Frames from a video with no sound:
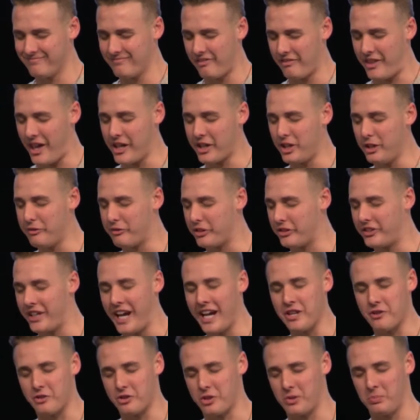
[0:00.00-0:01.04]
Thank you for
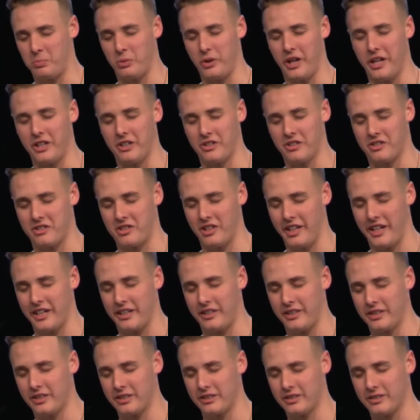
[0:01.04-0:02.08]
dangerous prayers like,
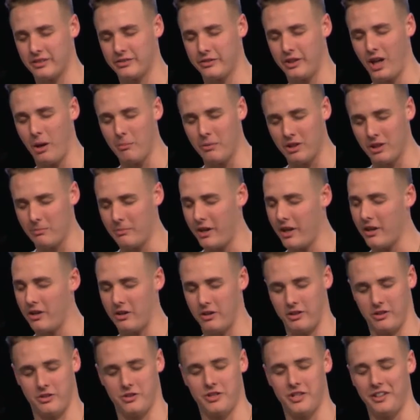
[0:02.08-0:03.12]
come into my
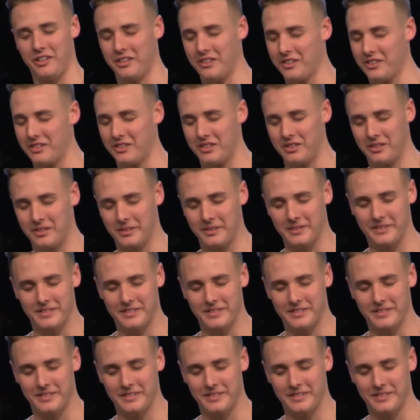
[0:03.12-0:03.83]
heart, Jesus,